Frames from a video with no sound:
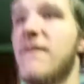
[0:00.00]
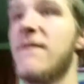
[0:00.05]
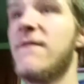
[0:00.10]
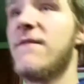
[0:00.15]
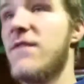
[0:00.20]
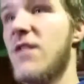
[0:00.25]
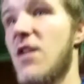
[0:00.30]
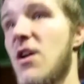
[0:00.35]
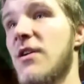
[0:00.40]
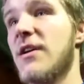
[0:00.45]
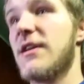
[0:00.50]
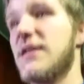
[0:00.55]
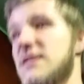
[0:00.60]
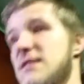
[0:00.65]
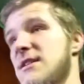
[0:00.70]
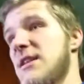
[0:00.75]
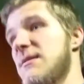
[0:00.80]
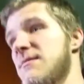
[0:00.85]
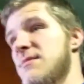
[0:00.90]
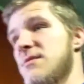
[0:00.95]
vlogging
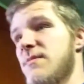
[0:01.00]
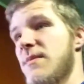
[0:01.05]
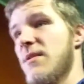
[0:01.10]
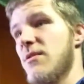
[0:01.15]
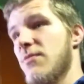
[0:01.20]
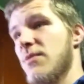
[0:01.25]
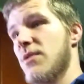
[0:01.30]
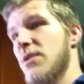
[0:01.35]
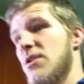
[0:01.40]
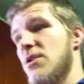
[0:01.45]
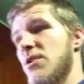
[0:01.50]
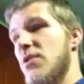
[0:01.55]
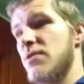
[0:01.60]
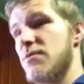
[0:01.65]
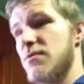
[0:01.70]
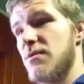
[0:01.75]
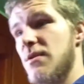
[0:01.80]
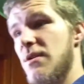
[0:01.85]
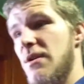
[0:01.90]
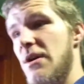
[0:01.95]
seems to be really good.
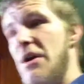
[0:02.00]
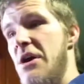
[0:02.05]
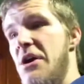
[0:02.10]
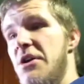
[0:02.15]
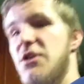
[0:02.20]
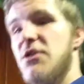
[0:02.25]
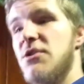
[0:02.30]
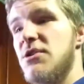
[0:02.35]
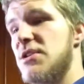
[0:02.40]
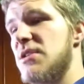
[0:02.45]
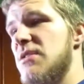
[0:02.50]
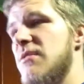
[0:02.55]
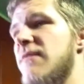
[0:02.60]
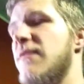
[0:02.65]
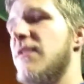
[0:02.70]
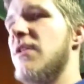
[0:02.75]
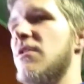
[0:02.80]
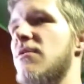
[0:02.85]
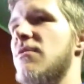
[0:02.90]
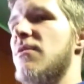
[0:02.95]
Did you see the
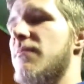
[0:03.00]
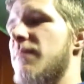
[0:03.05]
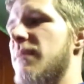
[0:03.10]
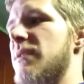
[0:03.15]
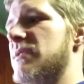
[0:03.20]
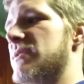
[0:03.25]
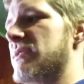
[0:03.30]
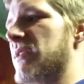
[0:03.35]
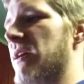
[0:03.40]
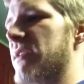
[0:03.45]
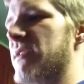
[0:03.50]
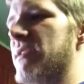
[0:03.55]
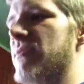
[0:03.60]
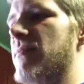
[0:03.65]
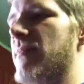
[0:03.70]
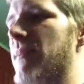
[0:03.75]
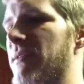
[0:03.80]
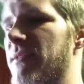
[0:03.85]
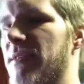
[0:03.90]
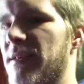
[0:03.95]
video that me and Scott did
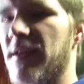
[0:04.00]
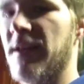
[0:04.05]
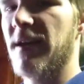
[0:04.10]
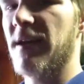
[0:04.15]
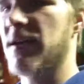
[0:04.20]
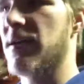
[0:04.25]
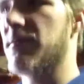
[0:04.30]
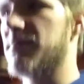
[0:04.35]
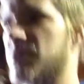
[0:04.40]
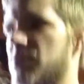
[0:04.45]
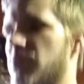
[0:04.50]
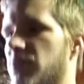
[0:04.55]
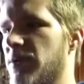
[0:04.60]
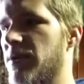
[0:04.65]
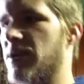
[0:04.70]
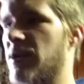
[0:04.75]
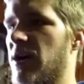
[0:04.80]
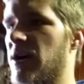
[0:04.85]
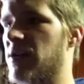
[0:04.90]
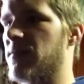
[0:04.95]
about the I'm snoring
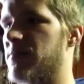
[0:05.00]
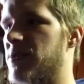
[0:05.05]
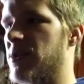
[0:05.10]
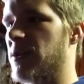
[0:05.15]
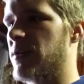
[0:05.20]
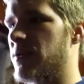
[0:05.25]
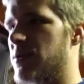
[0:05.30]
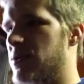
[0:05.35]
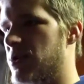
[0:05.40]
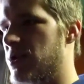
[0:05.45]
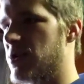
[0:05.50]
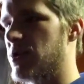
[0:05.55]
the condom challenge?